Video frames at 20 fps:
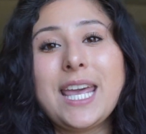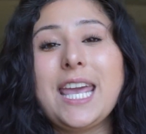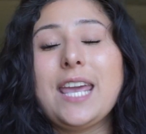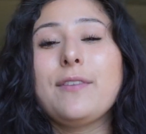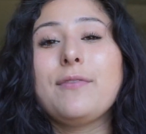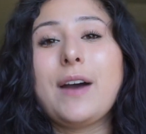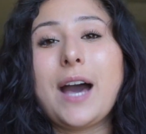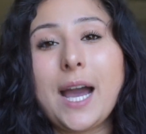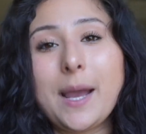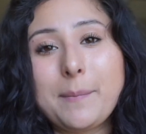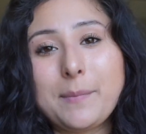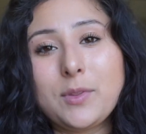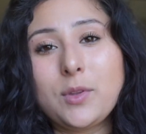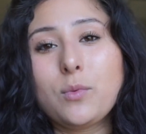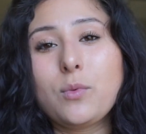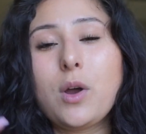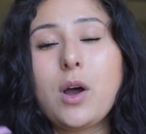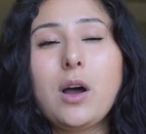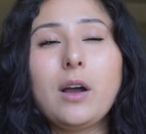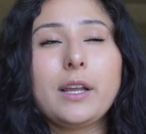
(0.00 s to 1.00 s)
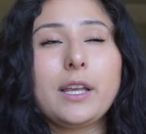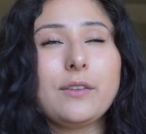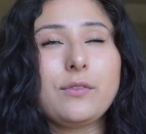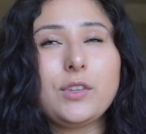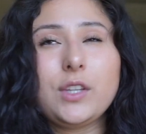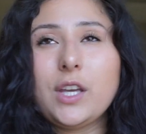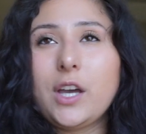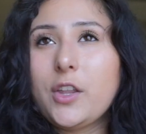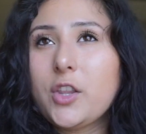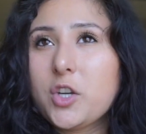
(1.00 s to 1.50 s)
if I'm in the wrong, if
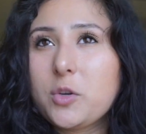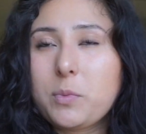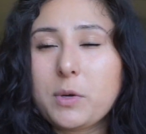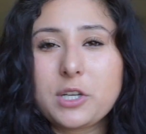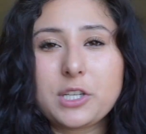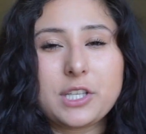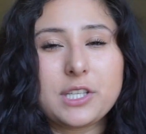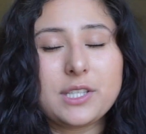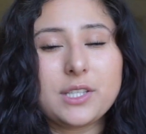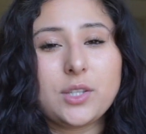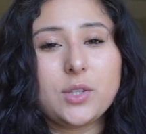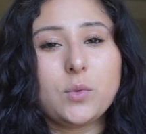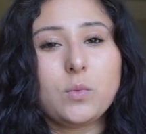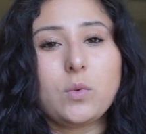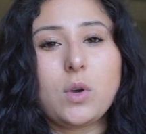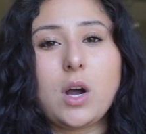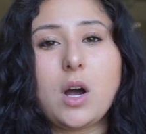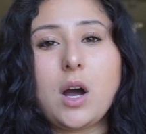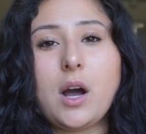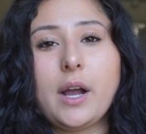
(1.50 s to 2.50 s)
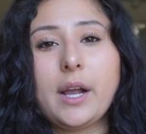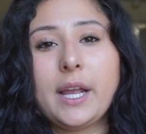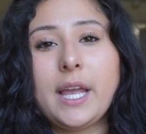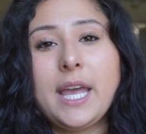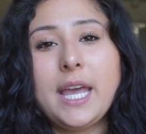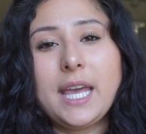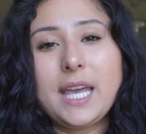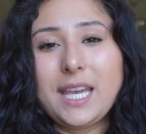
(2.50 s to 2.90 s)
the other person's in the wrong.